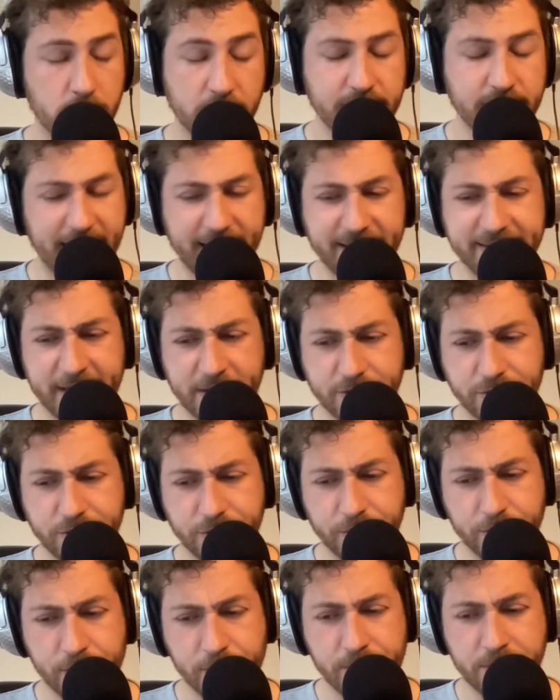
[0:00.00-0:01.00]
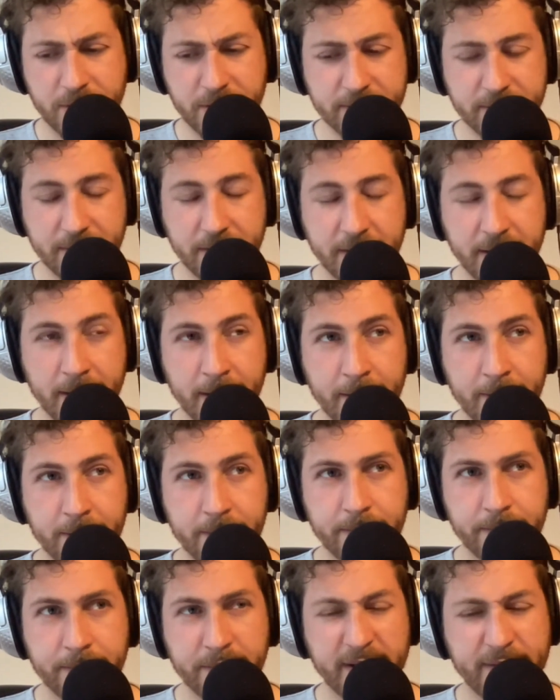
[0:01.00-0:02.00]
Yes, that's true.
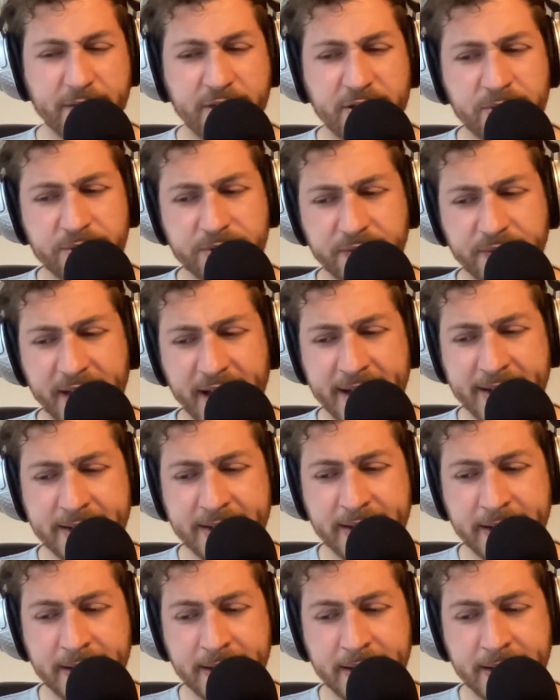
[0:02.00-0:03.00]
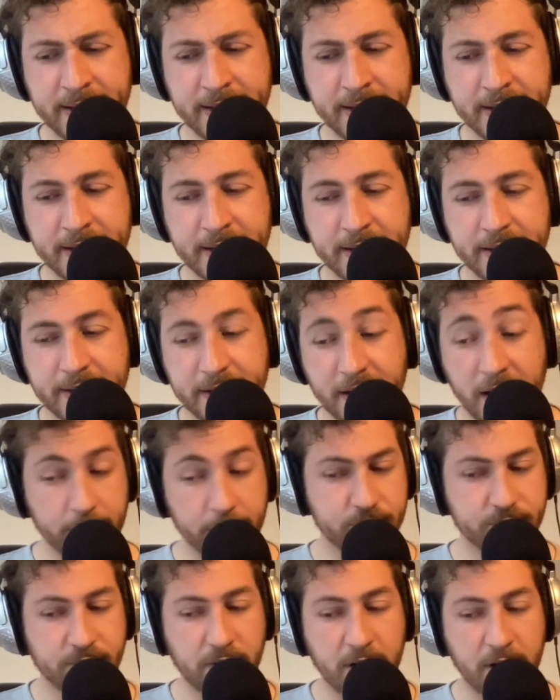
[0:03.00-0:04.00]
I never thought of that. I
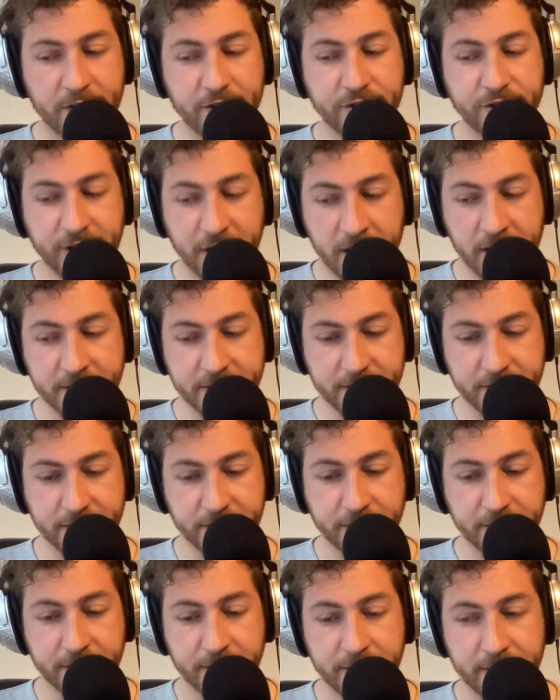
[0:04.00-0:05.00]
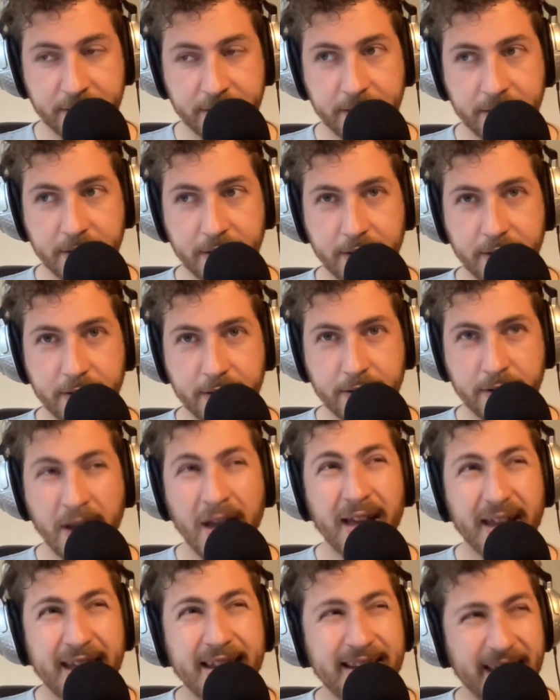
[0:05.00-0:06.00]
was rather startled.
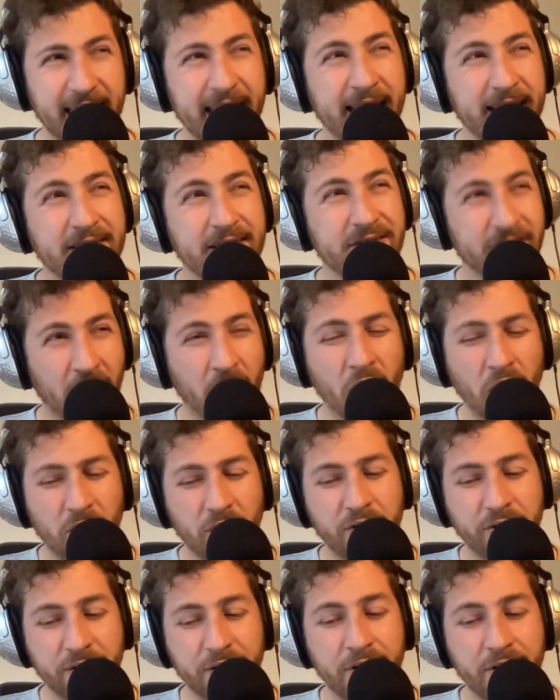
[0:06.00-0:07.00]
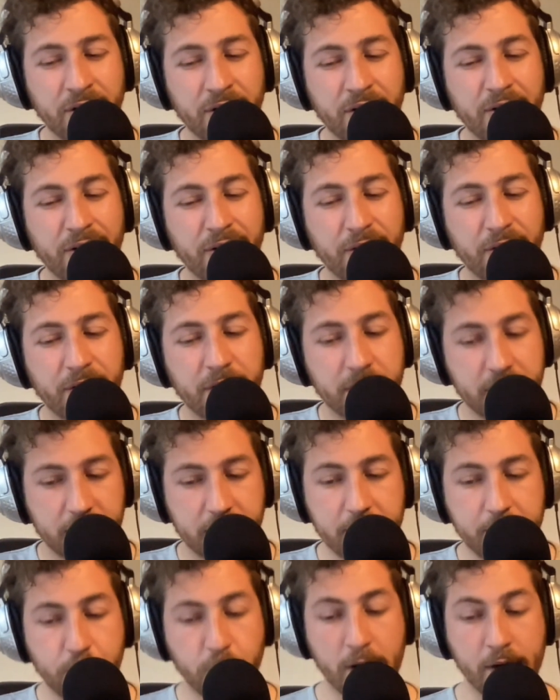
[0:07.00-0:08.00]
It is odd.
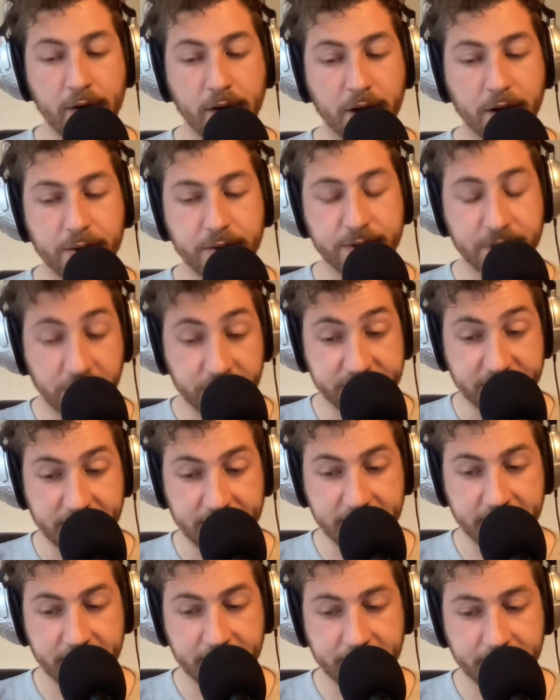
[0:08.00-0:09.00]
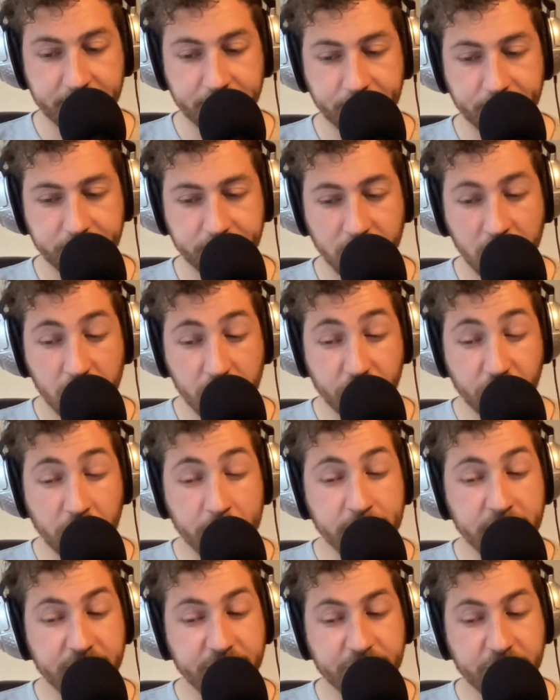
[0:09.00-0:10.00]
Poirot nodded.
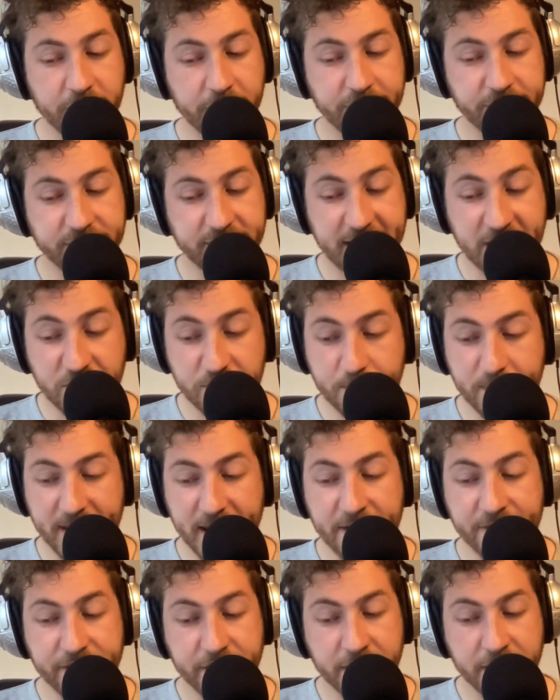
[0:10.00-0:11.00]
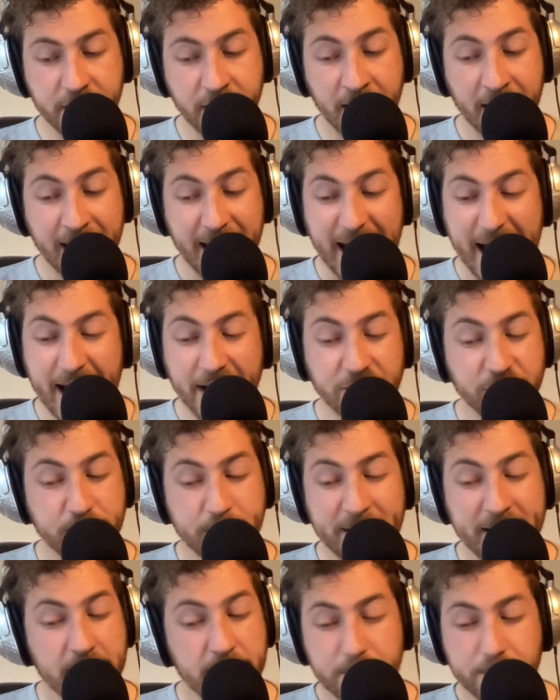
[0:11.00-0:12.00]
From the first, his behavior has
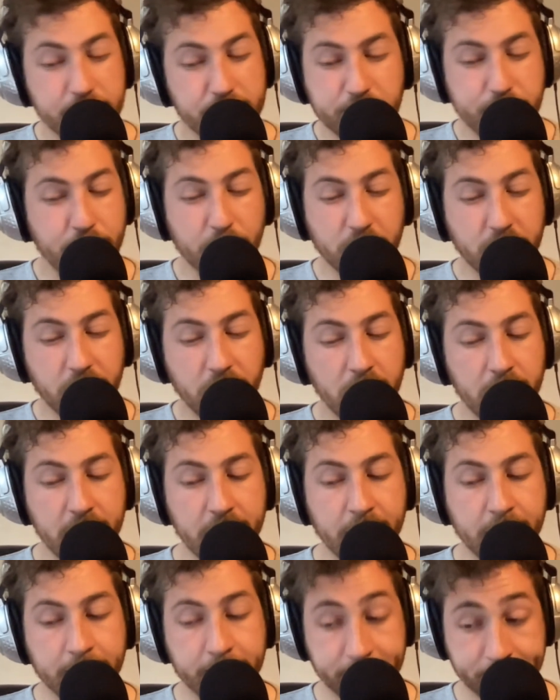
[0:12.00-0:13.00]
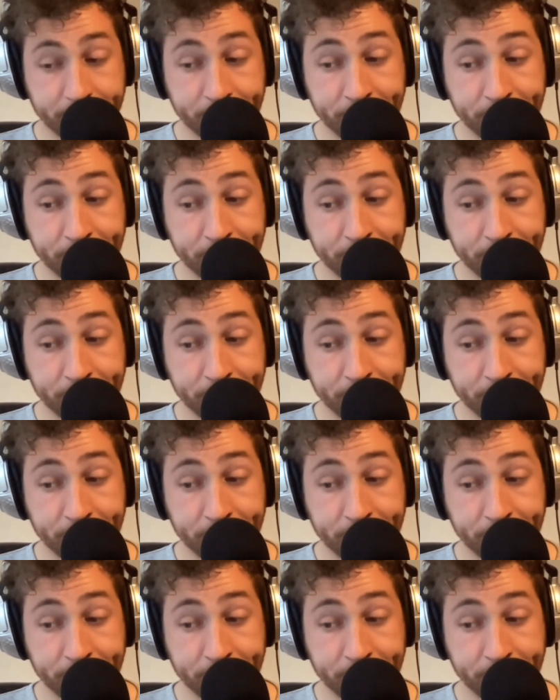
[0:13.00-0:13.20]
been peculiar.